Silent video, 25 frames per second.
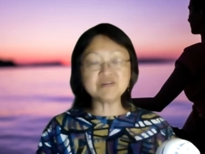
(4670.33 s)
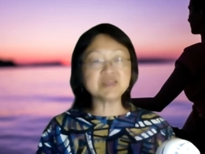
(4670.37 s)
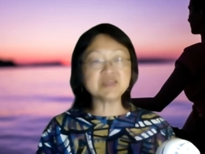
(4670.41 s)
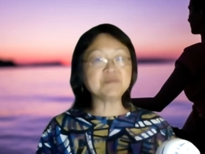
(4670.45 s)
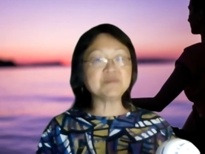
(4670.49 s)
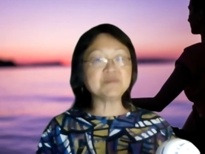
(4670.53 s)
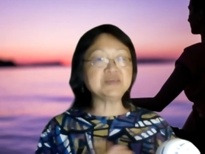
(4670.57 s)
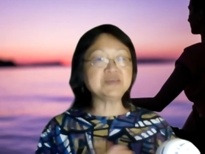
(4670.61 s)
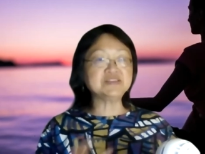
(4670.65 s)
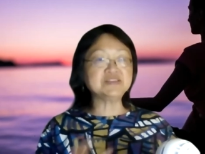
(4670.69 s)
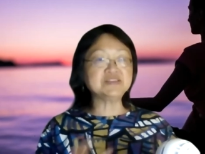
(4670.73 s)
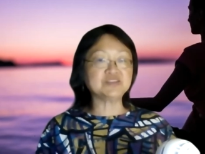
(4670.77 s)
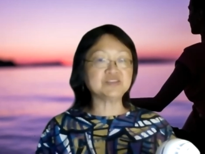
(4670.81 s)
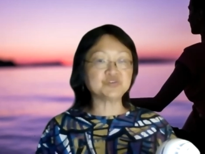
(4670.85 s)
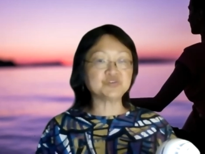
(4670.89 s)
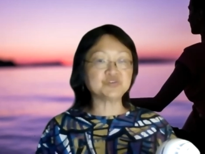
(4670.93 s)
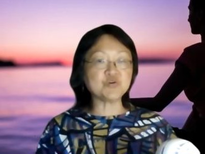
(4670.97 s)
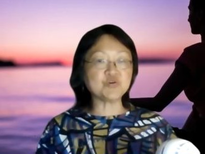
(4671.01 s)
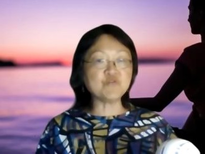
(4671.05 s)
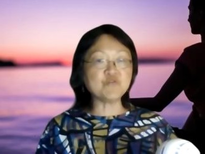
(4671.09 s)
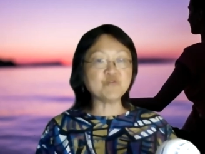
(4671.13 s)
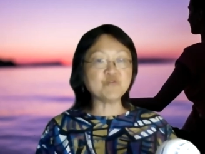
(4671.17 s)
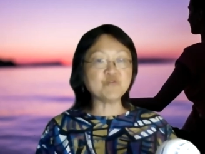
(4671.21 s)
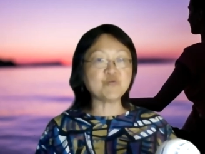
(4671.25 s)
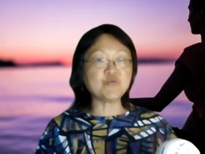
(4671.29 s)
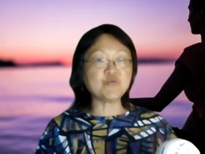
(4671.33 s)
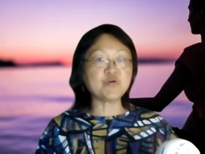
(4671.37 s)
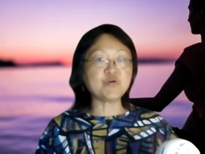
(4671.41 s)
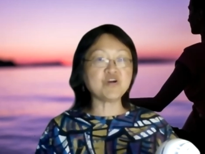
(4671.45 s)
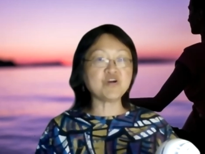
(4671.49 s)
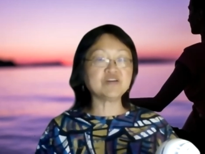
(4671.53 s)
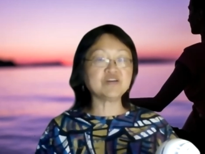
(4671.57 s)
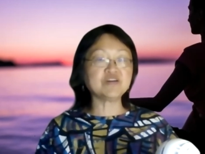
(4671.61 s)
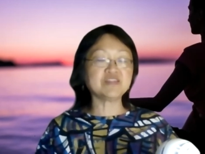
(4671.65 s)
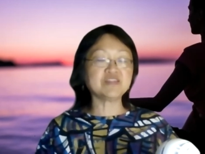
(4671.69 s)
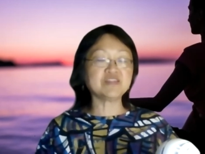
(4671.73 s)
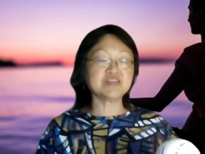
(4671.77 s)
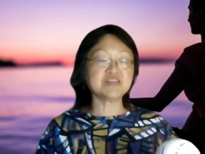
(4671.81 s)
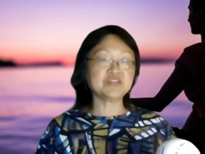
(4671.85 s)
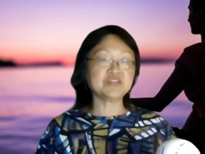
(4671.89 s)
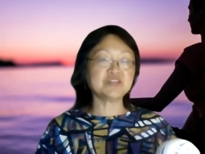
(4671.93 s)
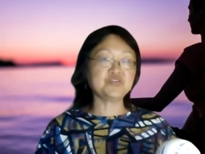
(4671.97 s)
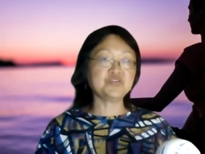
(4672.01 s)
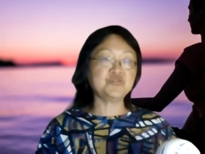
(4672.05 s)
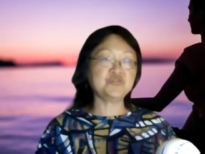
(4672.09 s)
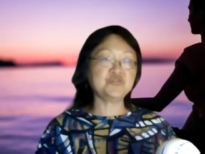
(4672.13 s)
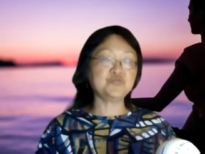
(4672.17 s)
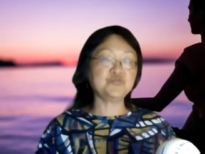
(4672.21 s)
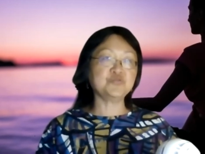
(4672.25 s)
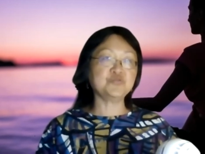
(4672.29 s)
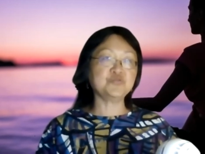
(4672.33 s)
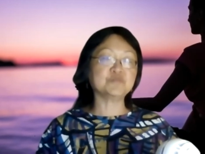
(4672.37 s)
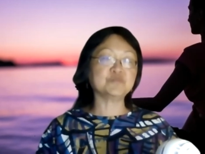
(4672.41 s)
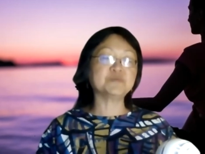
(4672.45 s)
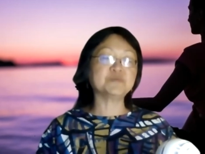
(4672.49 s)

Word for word: that means it's overworked, then you